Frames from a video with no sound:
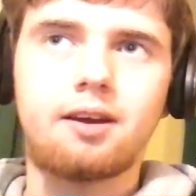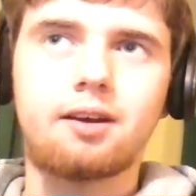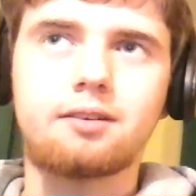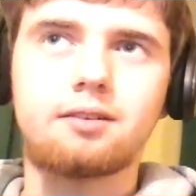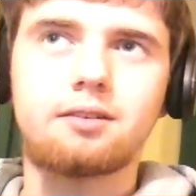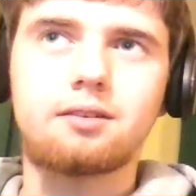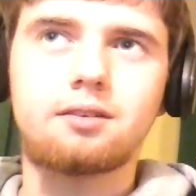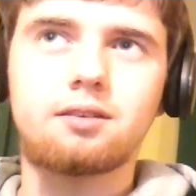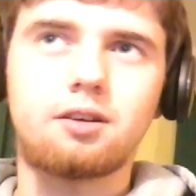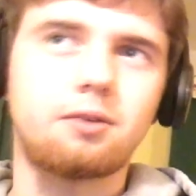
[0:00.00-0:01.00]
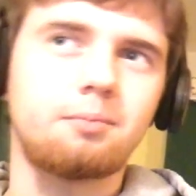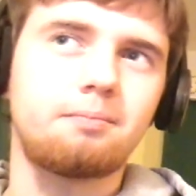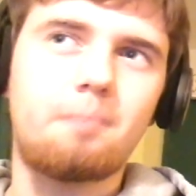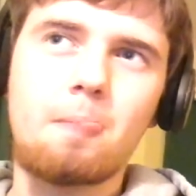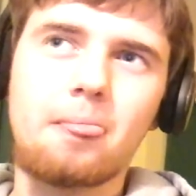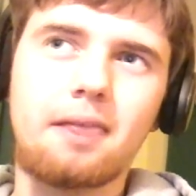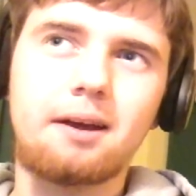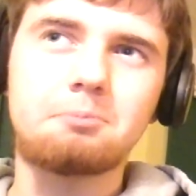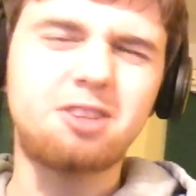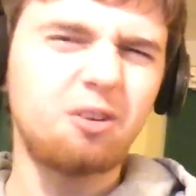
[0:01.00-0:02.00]
And I'm
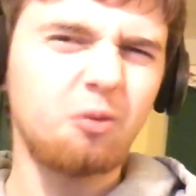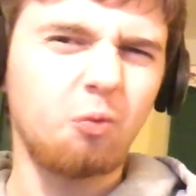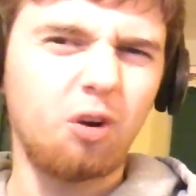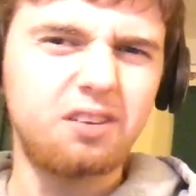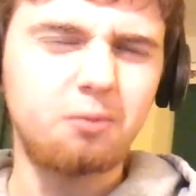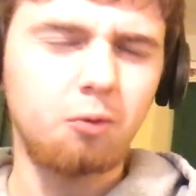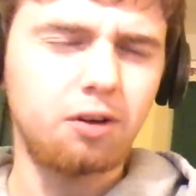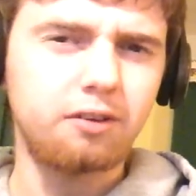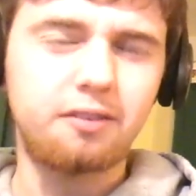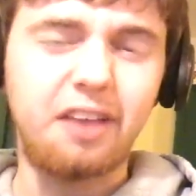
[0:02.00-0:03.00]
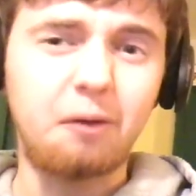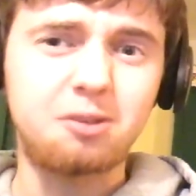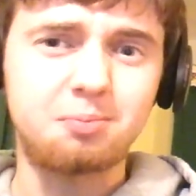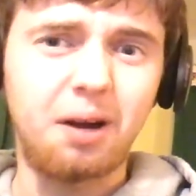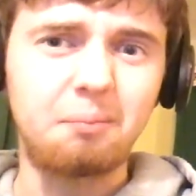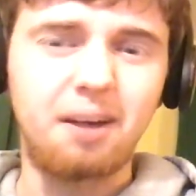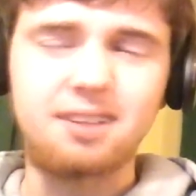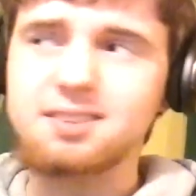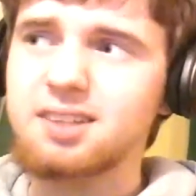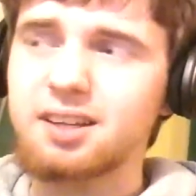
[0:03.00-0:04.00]
starting to wonder if that was my
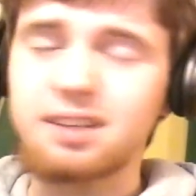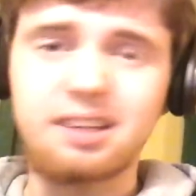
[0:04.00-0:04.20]
mindset,